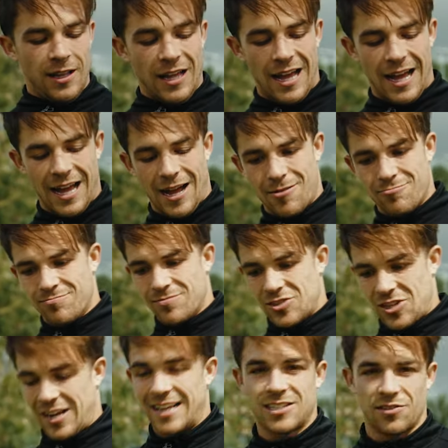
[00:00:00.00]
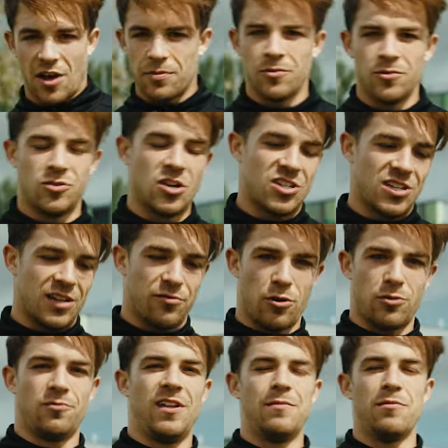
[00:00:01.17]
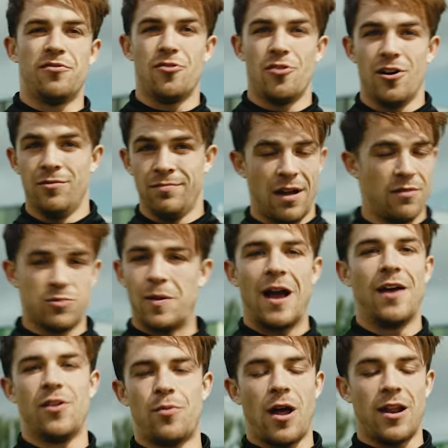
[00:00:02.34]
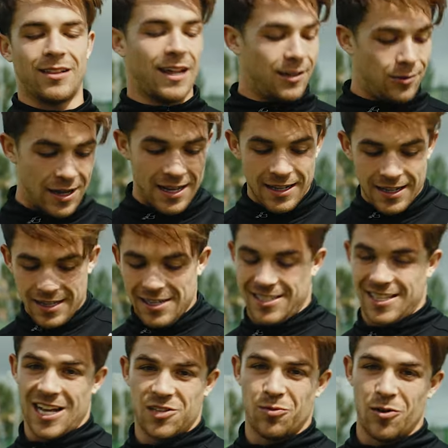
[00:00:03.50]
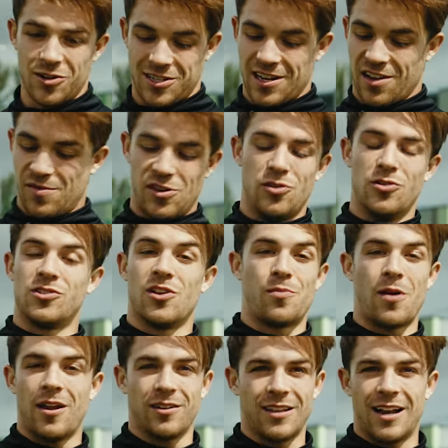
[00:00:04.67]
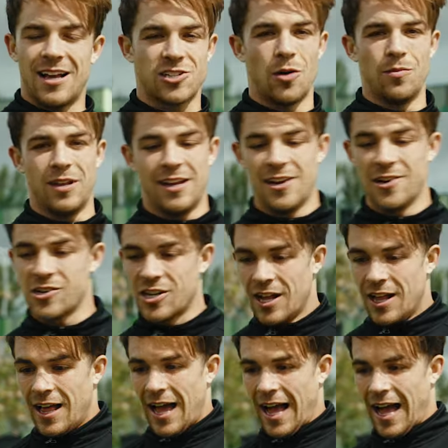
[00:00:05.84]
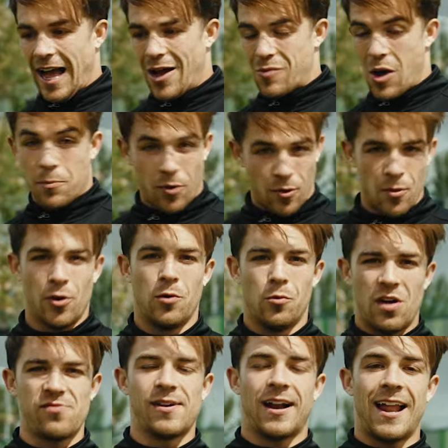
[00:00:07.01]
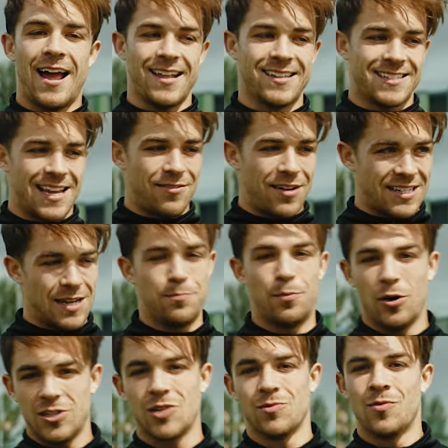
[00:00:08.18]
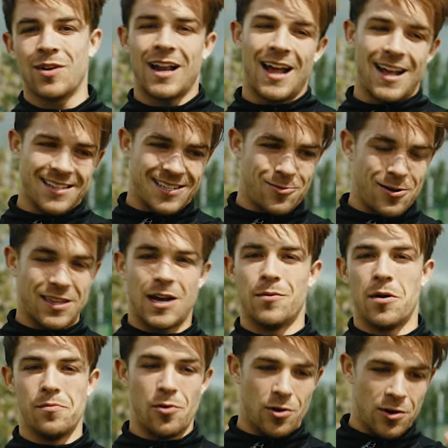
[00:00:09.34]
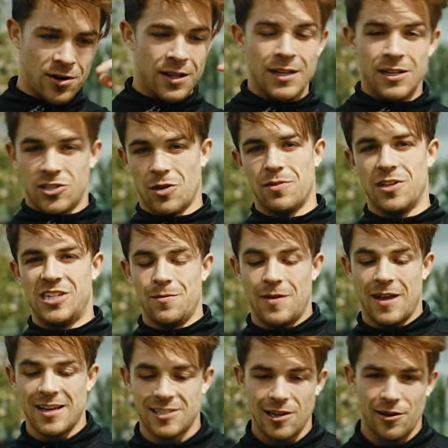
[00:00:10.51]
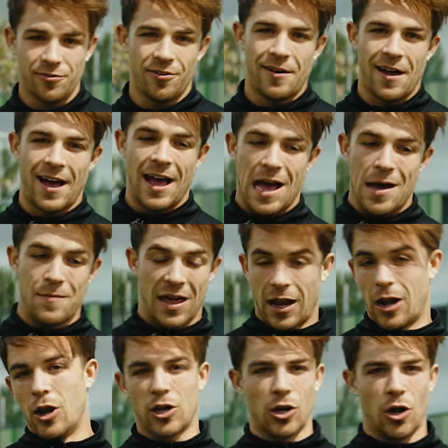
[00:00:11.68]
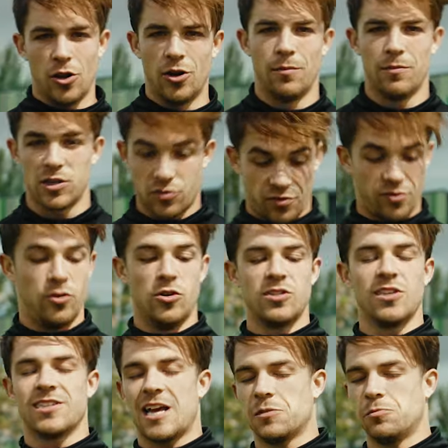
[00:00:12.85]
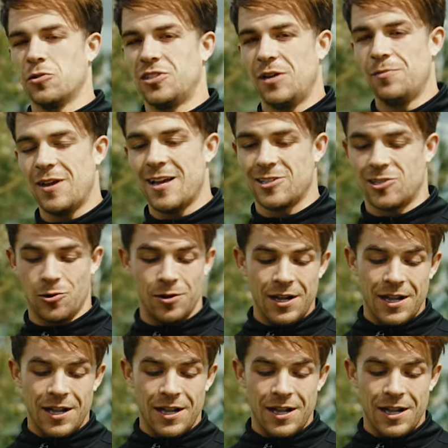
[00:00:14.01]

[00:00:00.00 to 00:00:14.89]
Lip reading: So the likes of Optimum Nutrition, I've worked with them before. I was buying their product anyway. Stat Sports, I've been using their product the last couple of years. I promote it with my clients. I've actually bought some of my clients when they come on board some of the GPS stuff, and I look at all their numbers using the Stat Sports GPS. So